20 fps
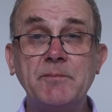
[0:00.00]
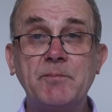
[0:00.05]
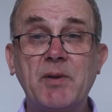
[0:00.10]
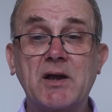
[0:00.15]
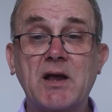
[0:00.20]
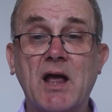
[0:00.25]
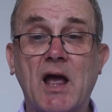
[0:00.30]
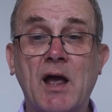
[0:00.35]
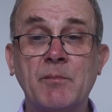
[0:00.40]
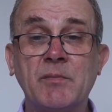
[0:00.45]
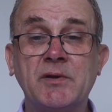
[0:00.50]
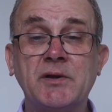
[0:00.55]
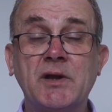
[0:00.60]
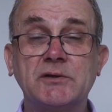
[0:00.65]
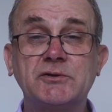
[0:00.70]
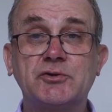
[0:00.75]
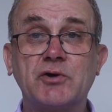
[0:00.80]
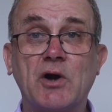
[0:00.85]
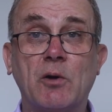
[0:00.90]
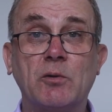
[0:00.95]
becoming the
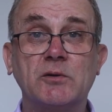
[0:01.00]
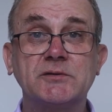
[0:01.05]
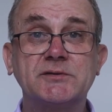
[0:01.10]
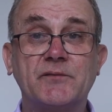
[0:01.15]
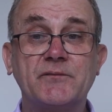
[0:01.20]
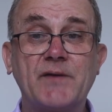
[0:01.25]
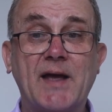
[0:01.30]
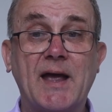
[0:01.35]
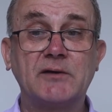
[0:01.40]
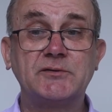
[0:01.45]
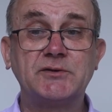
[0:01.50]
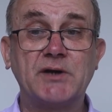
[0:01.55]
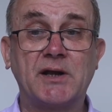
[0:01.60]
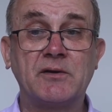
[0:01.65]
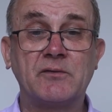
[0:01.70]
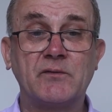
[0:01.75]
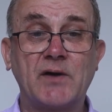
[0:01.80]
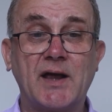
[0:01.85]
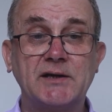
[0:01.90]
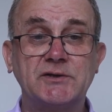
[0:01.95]
trolls of our
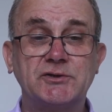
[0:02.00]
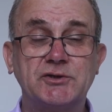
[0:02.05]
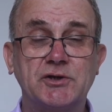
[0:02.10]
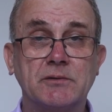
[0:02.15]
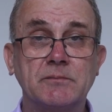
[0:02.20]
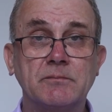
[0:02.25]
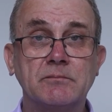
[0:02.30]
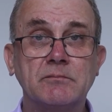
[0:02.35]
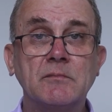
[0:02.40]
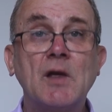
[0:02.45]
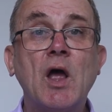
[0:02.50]
generation.